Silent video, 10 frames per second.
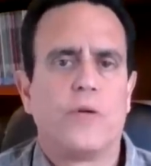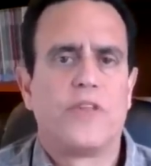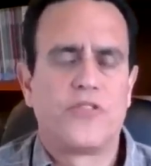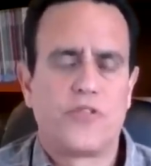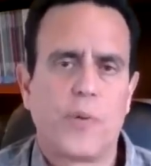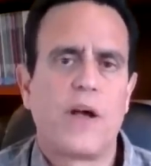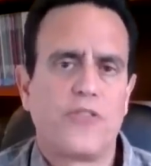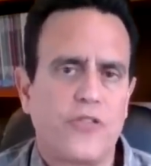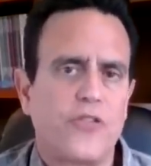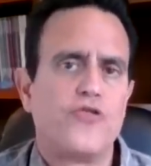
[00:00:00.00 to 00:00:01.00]
It's just
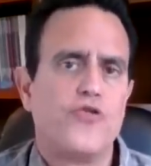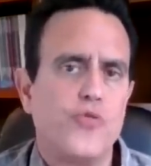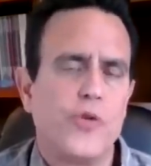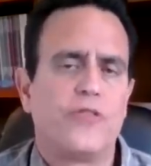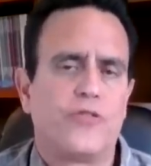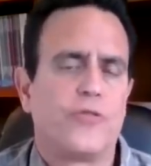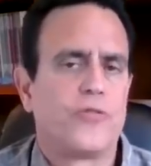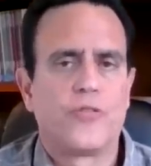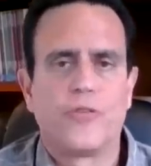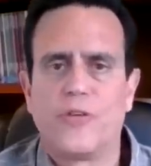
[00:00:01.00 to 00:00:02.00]
because it's a new issue.
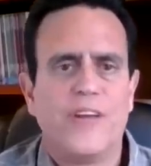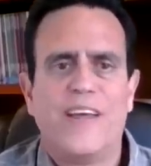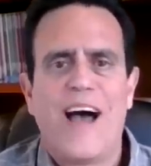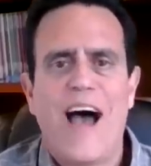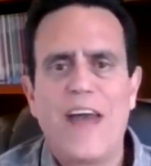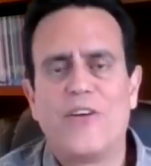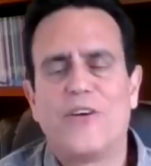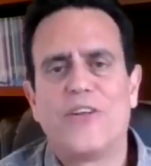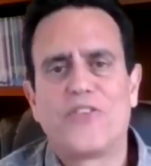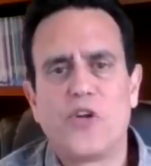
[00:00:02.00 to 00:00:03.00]
So I don't
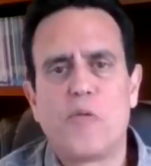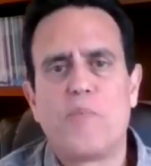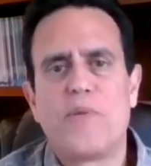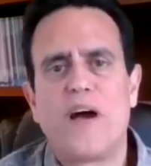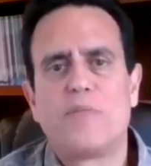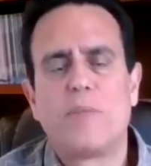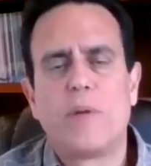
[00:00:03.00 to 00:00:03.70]
know. It's a little bit beyond me.